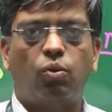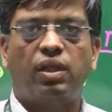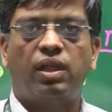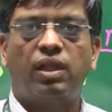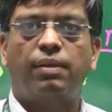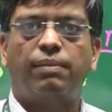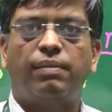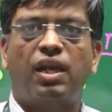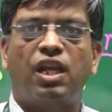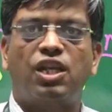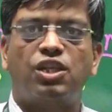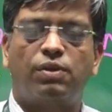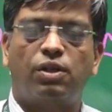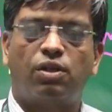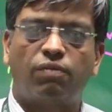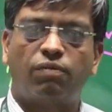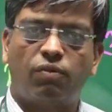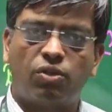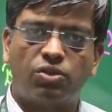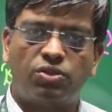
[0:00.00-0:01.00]
in the management of
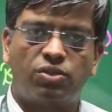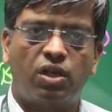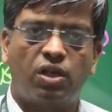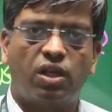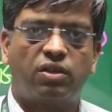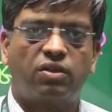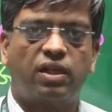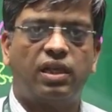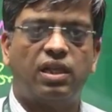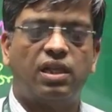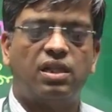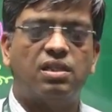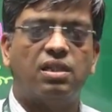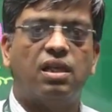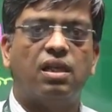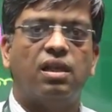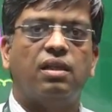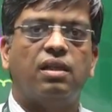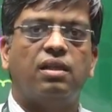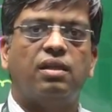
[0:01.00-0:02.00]
osteoarthritis.
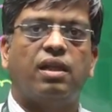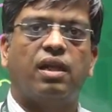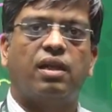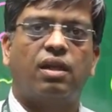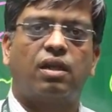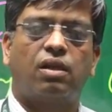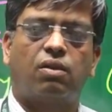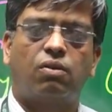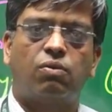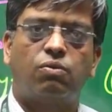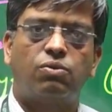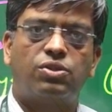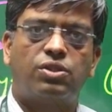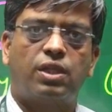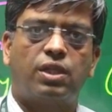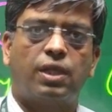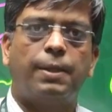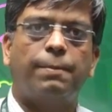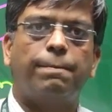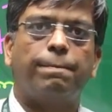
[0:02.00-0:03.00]
That includes
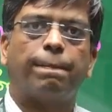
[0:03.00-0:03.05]
the